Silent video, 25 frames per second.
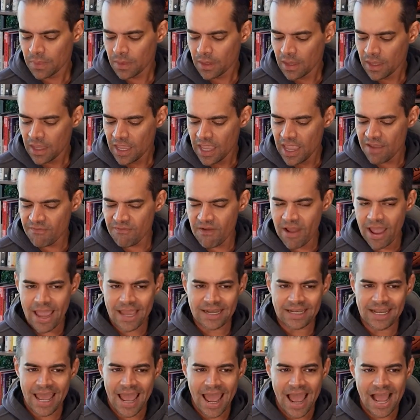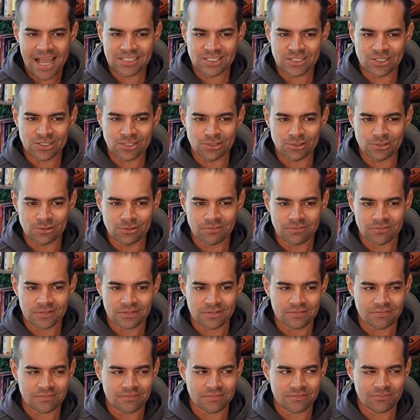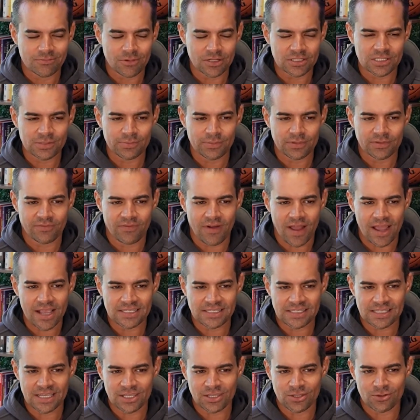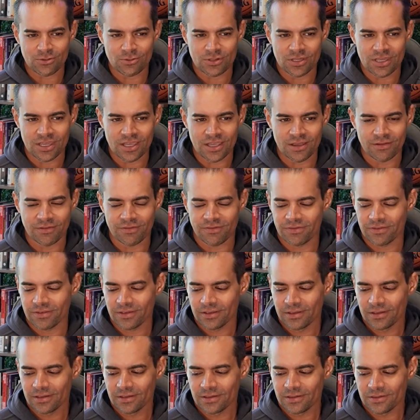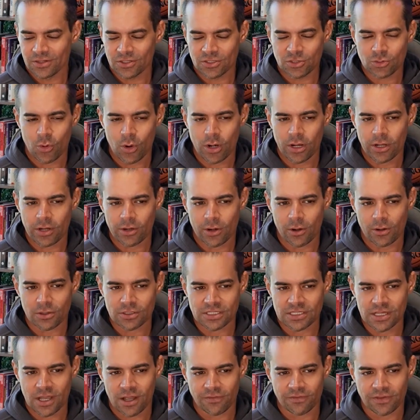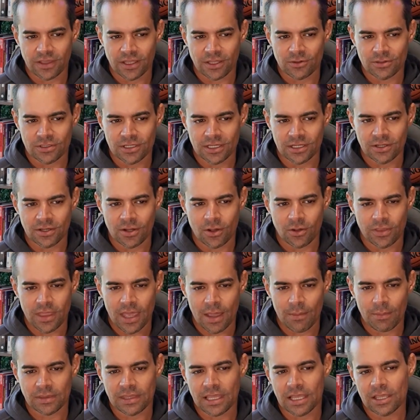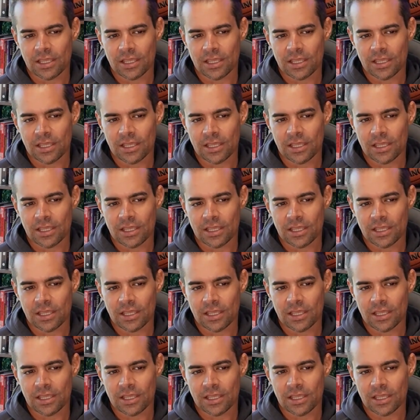If I had to ask you, what's some advice that you give your 20-year-old self that you didn't know then, but that you